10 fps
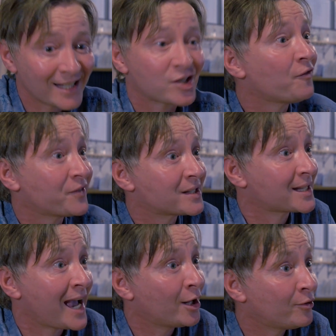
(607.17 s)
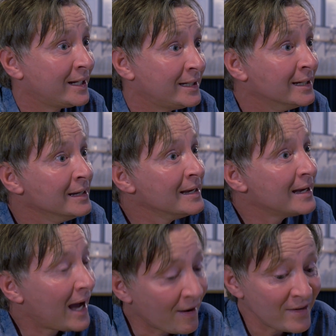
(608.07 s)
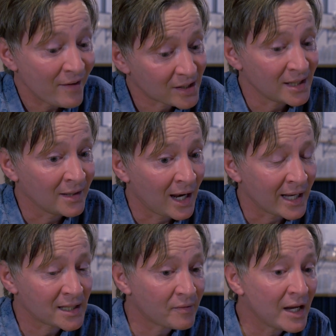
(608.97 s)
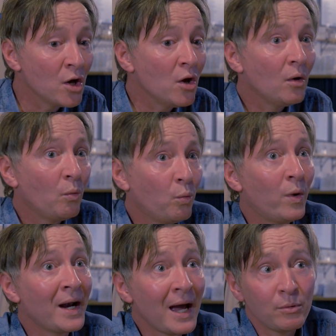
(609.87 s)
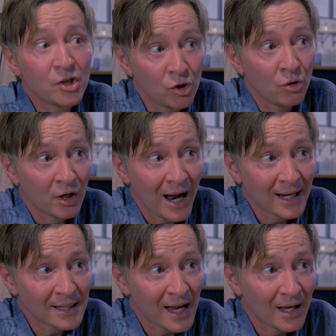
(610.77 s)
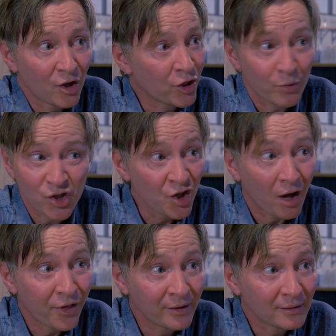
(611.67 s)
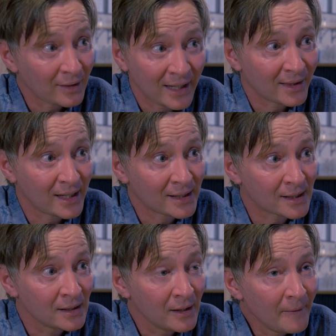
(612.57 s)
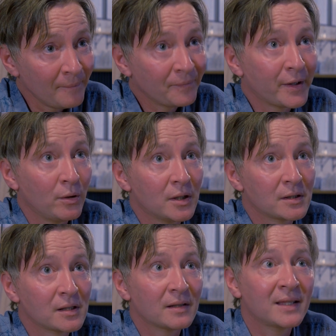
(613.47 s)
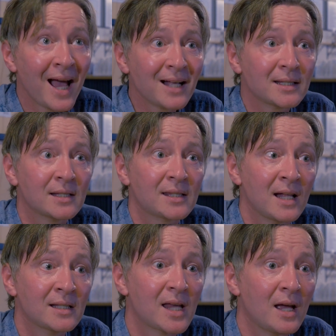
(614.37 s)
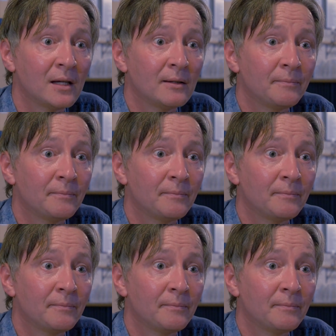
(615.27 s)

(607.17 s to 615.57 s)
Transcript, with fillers: it's off the scale really. I've never seen the likes of it. When I was a younger actor, there was nothing like this. There was the Actors Centre